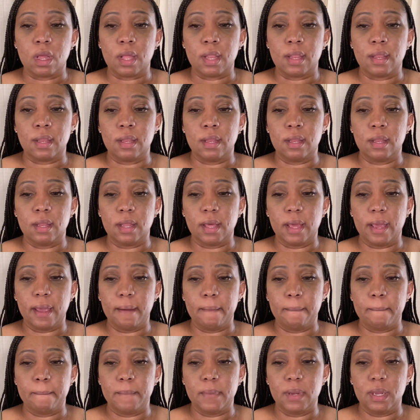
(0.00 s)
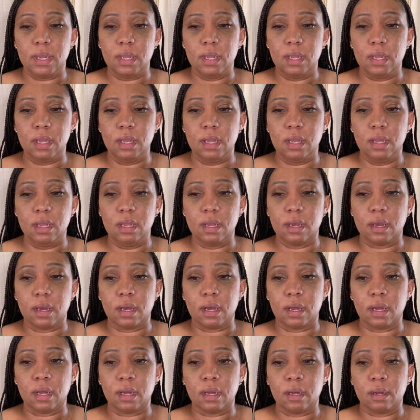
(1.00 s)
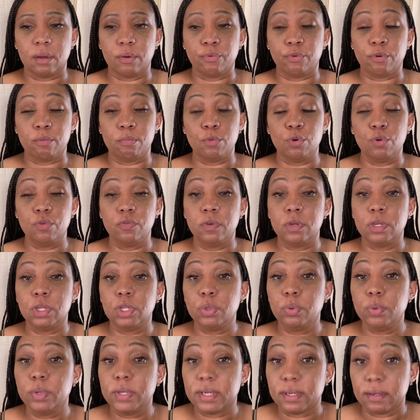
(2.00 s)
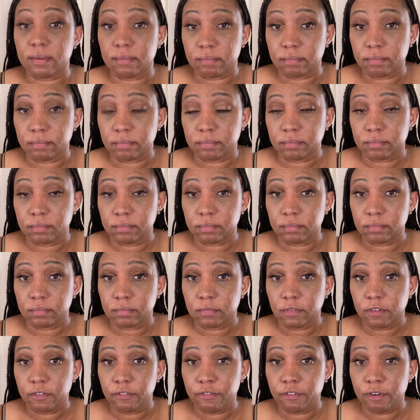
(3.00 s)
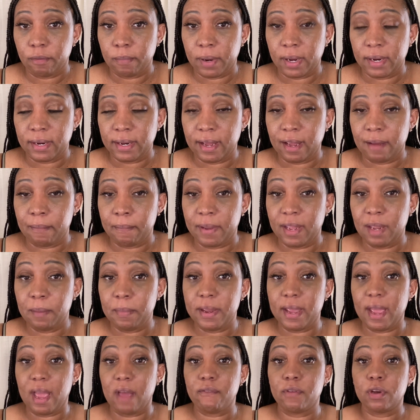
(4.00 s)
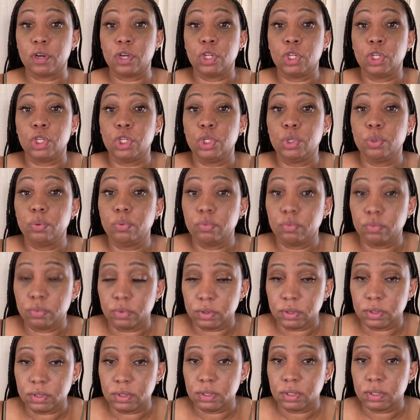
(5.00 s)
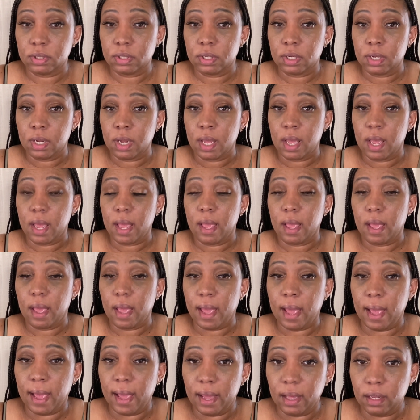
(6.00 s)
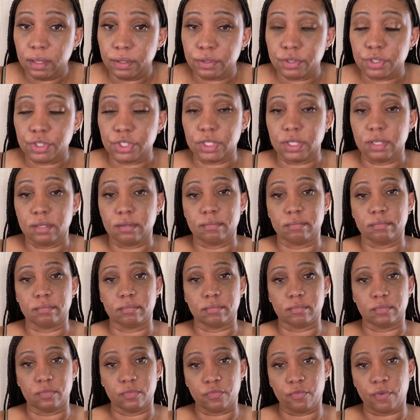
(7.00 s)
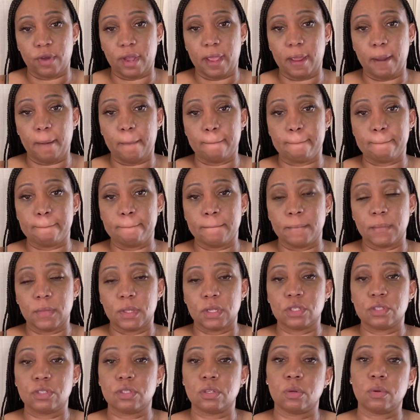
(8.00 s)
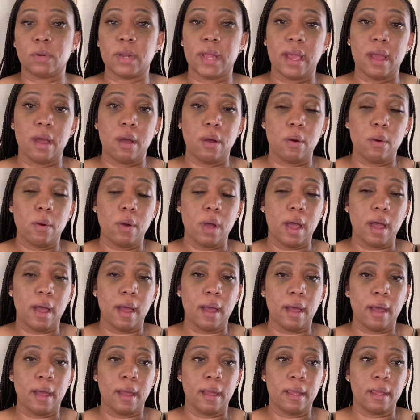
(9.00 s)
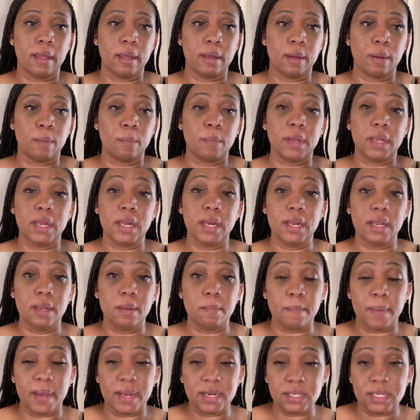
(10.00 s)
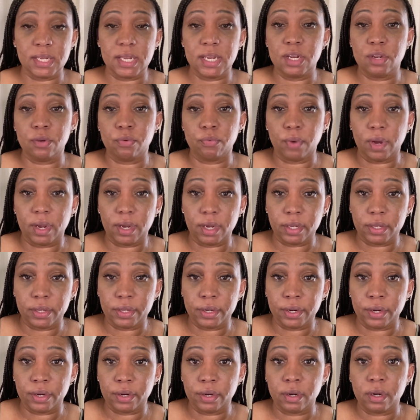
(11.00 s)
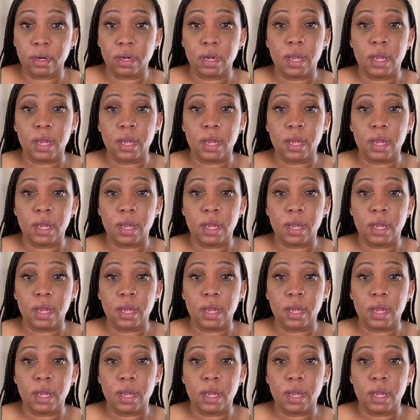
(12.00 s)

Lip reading: let me remove gluten from my diet. Maybe I have a gluten allergy, right? So now I am back to eating regular,